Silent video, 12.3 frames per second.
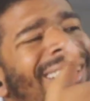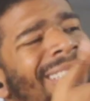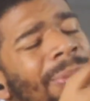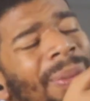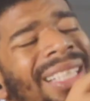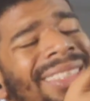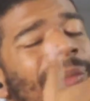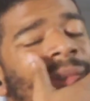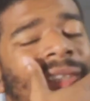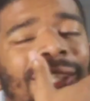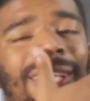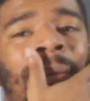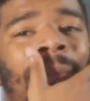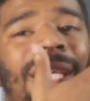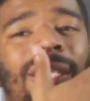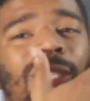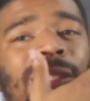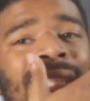Especially when you got to pay
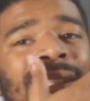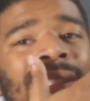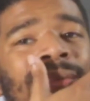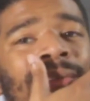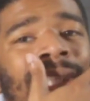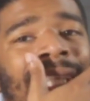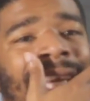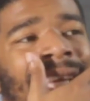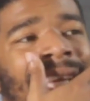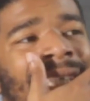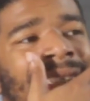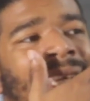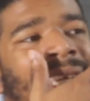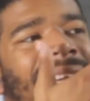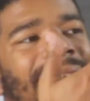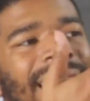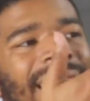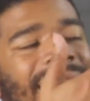those prices for gas.
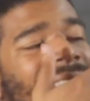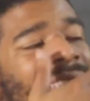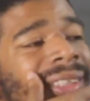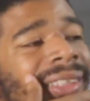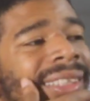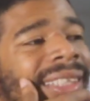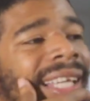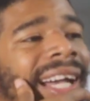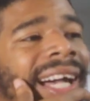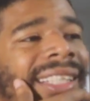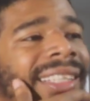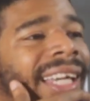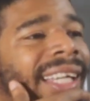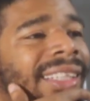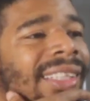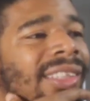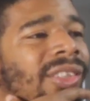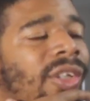And I guess he said high
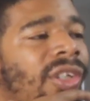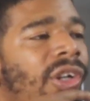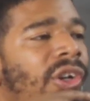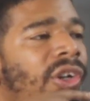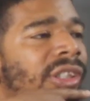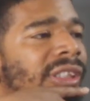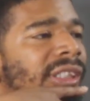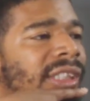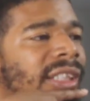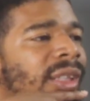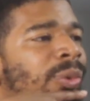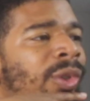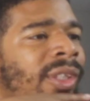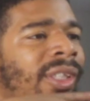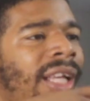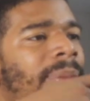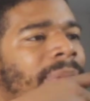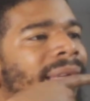taxes on cars and stuff. When you got
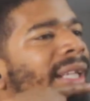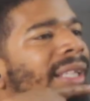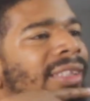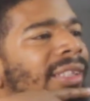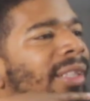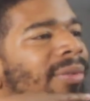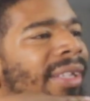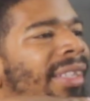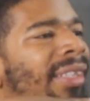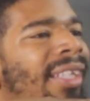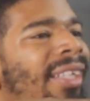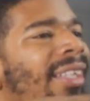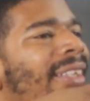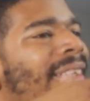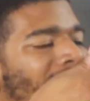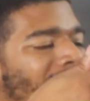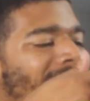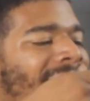to pay that stuff, like
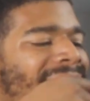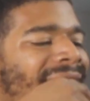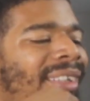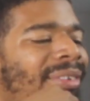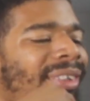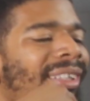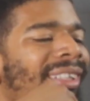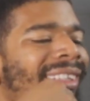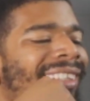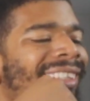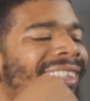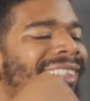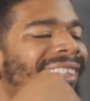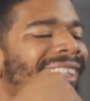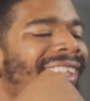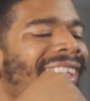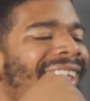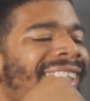that definitely
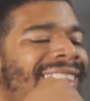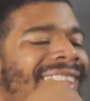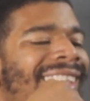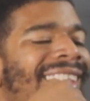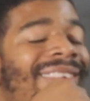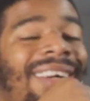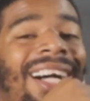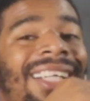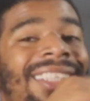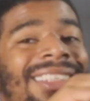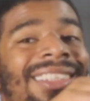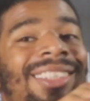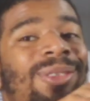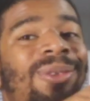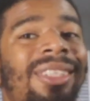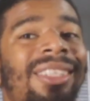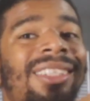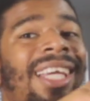incentivizes you
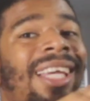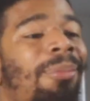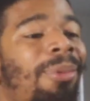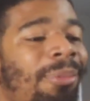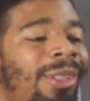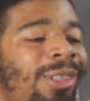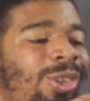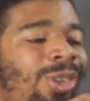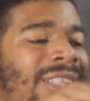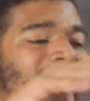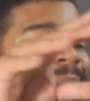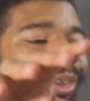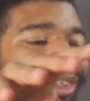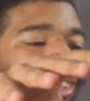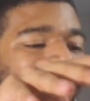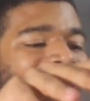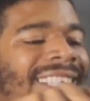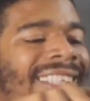to take public transport or
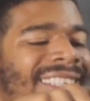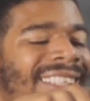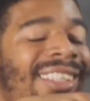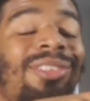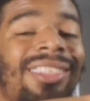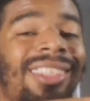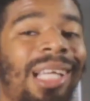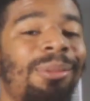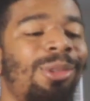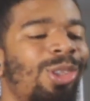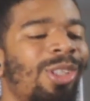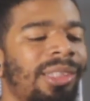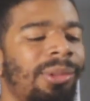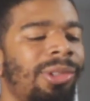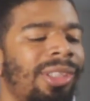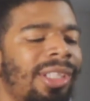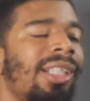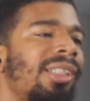take a different type of
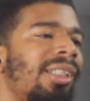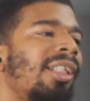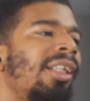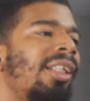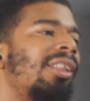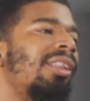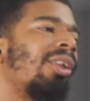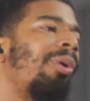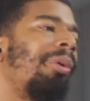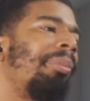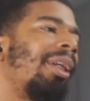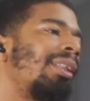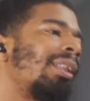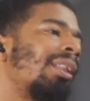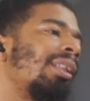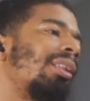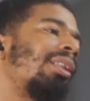transportation. So it makes sense.